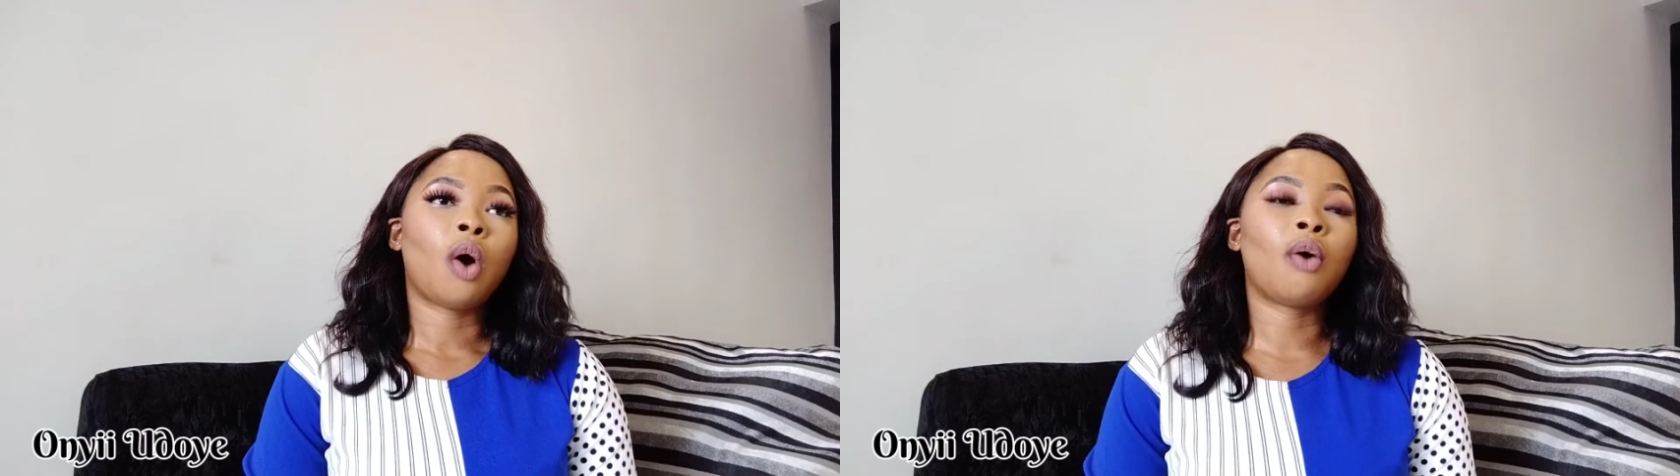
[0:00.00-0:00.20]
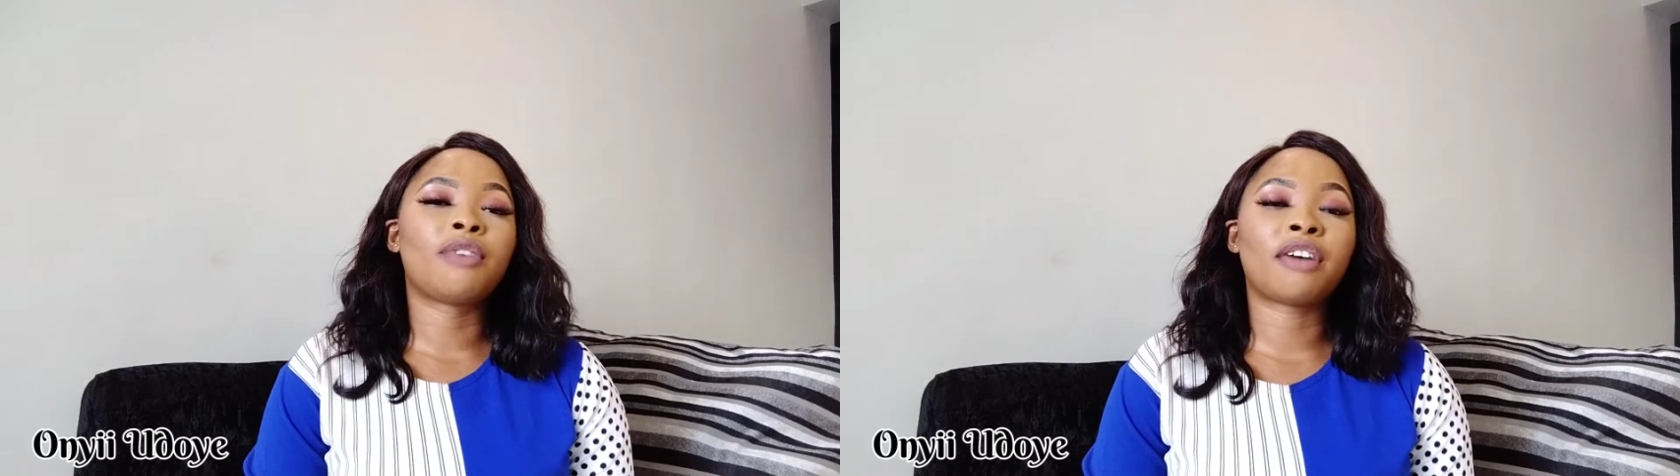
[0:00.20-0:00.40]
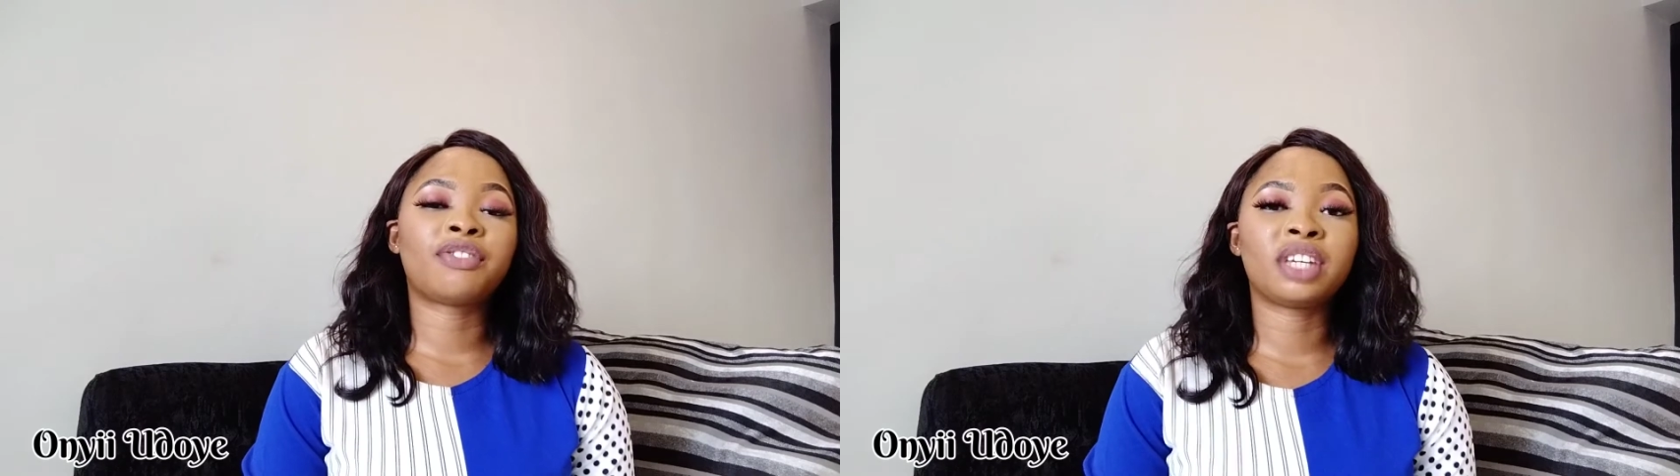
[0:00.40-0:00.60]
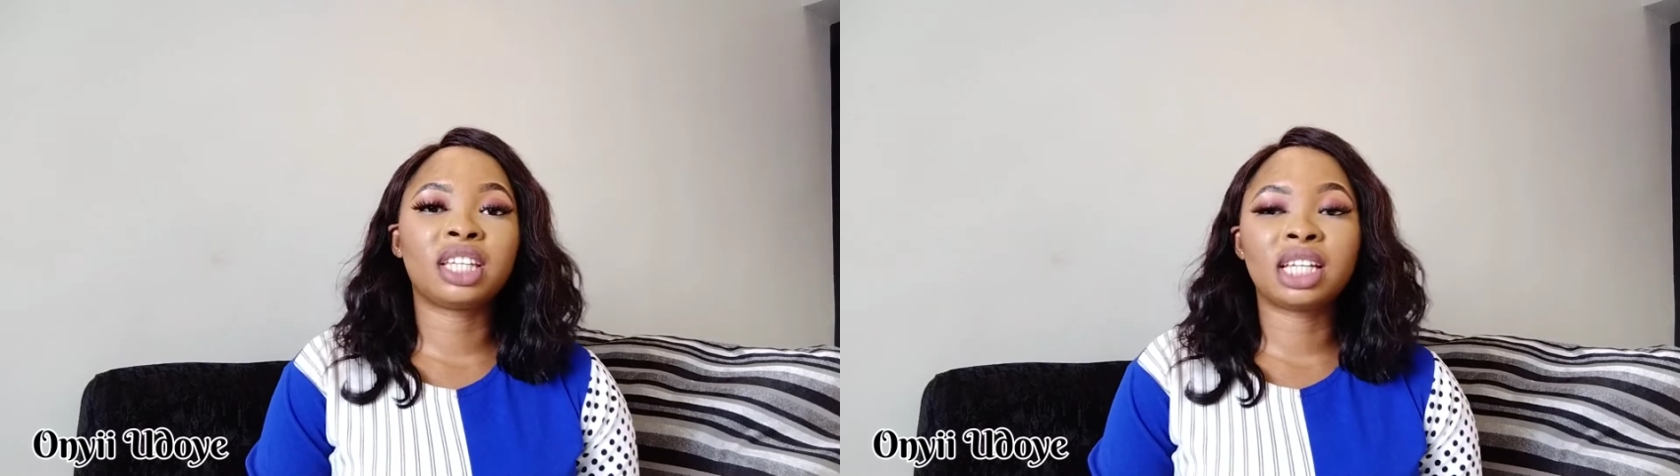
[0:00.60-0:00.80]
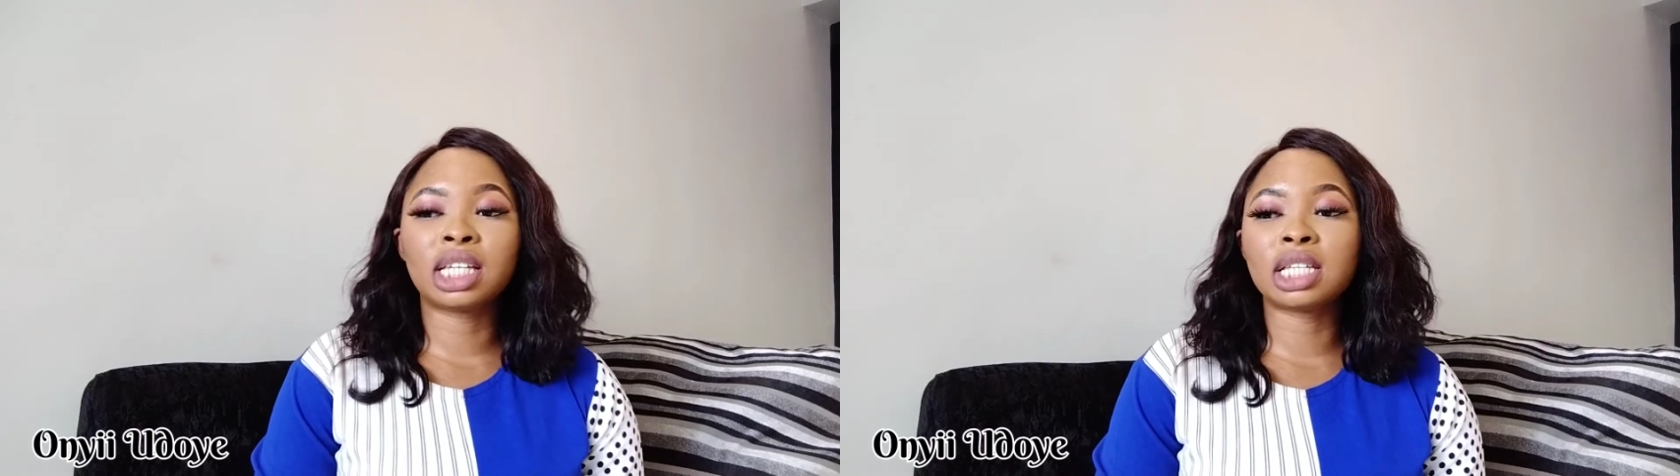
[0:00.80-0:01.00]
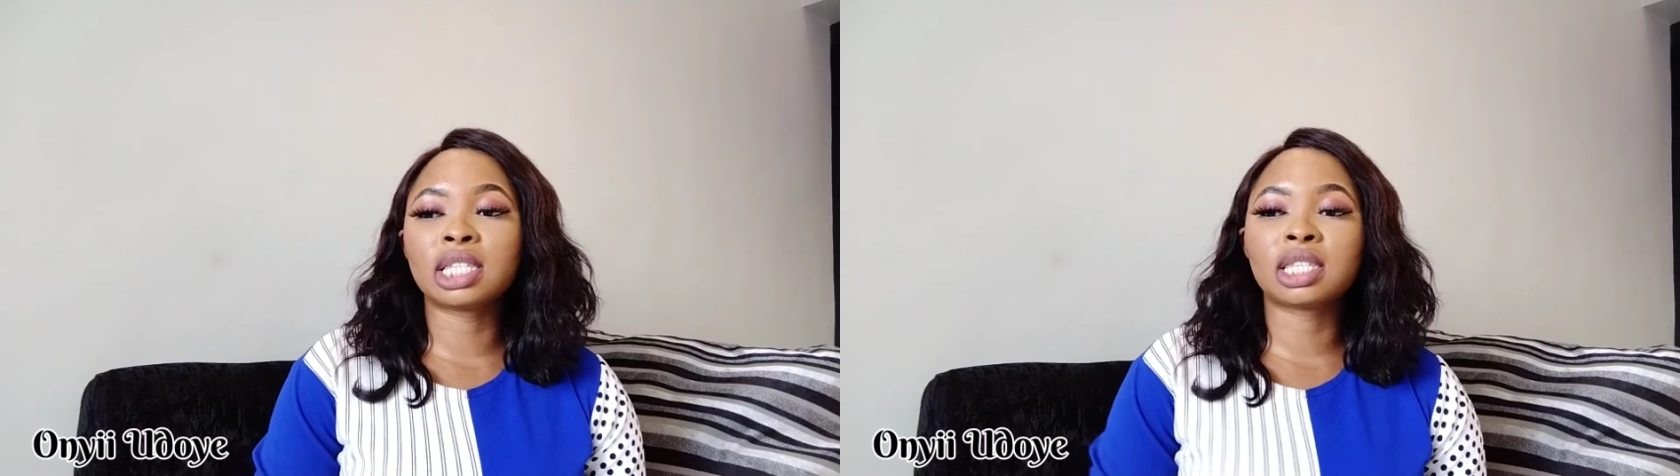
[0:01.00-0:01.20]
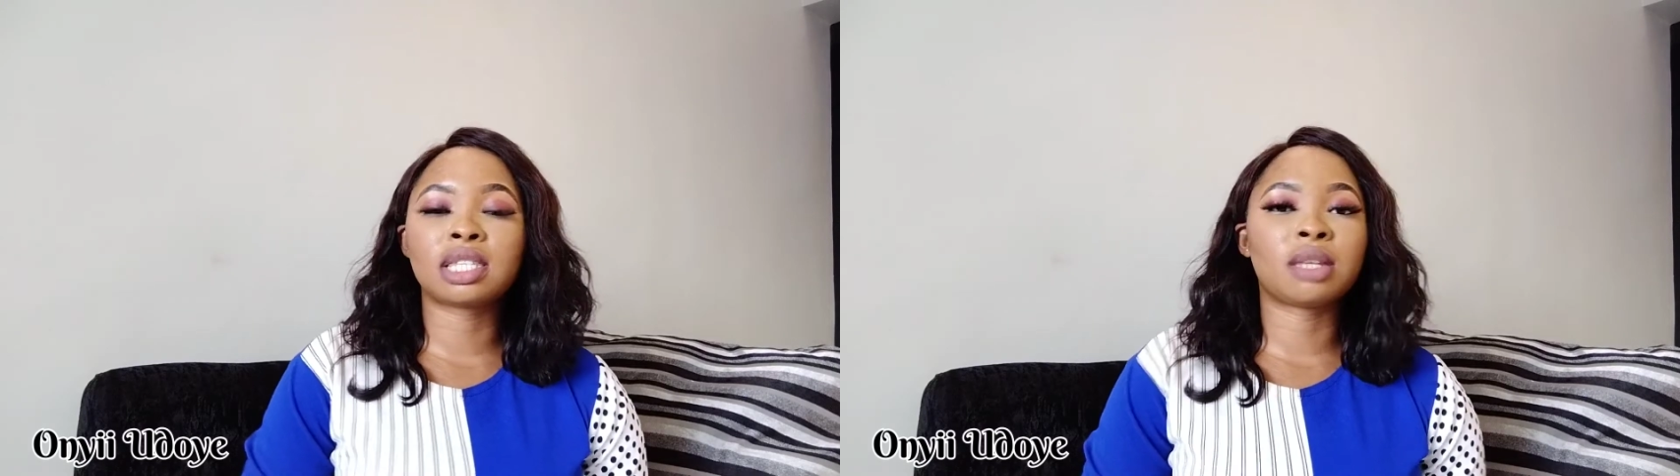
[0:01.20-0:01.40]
overfeeding is